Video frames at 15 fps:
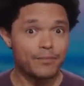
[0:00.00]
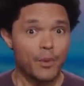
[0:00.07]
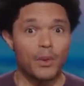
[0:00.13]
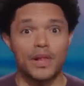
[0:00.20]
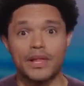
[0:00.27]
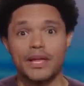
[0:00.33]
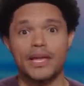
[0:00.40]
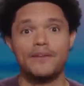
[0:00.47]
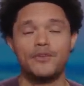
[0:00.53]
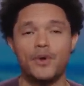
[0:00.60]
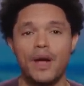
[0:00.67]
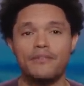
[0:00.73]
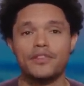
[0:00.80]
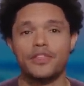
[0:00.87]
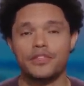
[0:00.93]
Well, if you
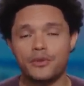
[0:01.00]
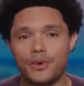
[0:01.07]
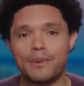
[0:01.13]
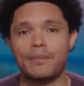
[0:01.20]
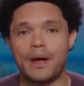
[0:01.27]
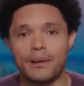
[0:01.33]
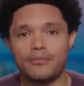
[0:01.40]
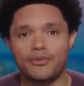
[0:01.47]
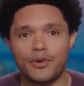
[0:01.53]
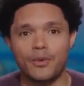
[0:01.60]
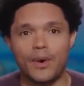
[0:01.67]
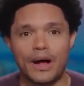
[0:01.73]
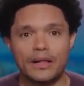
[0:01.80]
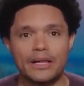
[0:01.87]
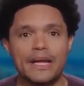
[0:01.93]
haven't thought about him for a
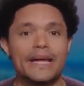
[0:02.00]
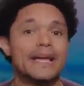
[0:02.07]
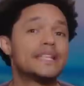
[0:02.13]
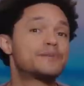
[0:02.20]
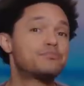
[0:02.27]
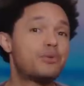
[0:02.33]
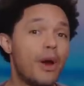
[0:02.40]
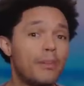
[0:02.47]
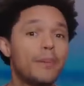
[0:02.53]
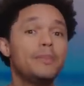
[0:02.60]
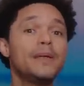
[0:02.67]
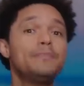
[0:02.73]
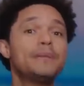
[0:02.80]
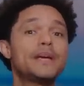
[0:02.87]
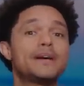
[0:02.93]
while, it's
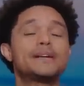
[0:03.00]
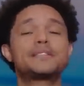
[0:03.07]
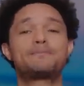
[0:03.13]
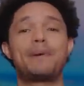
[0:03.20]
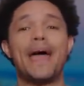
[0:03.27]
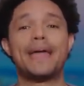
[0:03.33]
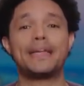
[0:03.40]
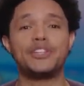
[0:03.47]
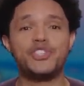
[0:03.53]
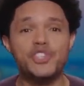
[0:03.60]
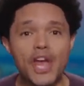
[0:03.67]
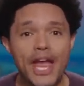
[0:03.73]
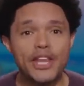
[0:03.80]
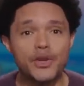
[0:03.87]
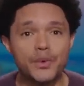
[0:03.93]
probably because back in
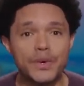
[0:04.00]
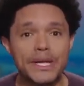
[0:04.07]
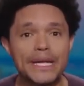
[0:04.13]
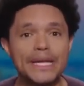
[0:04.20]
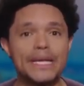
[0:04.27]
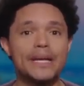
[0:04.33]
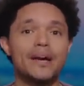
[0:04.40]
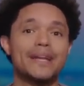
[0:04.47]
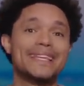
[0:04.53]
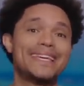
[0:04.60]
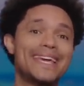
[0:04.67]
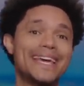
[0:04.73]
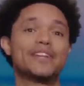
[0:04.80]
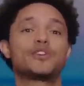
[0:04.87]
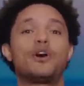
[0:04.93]
January, he got
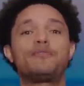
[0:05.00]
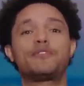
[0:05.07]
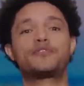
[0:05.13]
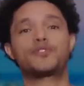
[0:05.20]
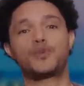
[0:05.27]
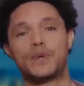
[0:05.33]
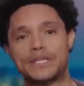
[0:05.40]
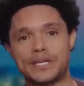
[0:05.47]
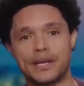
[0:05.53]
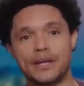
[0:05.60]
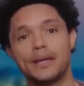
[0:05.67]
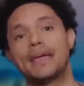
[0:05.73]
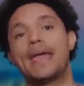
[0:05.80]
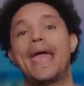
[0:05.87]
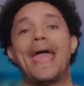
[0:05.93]
kicked off of Twitter
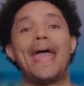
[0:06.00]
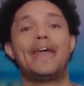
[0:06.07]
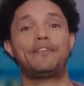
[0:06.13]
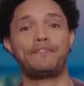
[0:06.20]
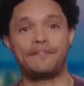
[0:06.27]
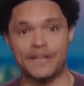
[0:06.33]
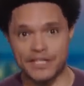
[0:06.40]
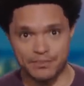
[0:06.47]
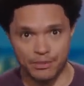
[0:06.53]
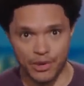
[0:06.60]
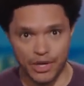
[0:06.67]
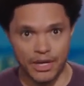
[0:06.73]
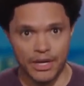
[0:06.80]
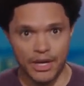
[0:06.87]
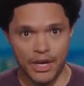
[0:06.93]
and
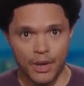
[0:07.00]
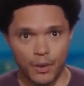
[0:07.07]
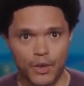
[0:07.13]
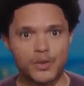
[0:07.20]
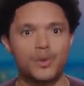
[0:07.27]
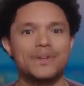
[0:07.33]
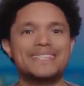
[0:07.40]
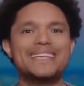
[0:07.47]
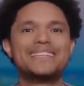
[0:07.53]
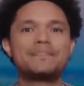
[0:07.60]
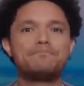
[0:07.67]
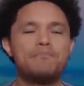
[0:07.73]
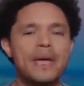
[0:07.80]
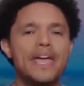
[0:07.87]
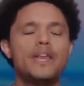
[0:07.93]
Facebook, which was his
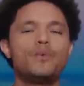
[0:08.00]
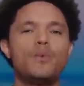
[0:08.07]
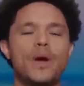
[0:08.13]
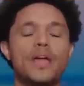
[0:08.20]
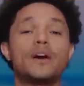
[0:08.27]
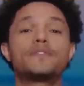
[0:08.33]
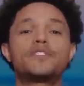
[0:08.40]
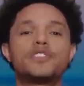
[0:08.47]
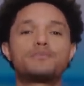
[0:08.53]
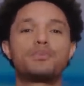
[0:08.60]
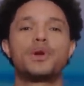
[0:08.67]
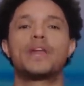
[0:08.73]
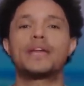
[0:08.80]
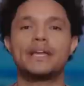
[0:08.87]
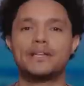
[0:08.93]
main way of
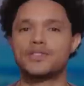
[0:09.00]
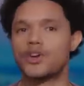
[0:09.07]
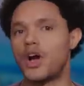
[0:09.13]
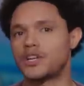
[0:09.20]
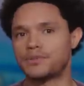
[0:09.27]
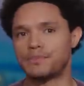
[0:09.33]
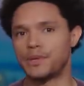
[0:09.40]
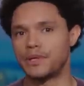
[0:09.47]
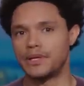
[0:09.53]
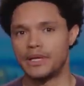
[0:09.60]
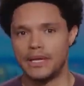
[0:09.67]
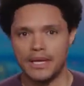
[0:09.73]
spreading his gospel.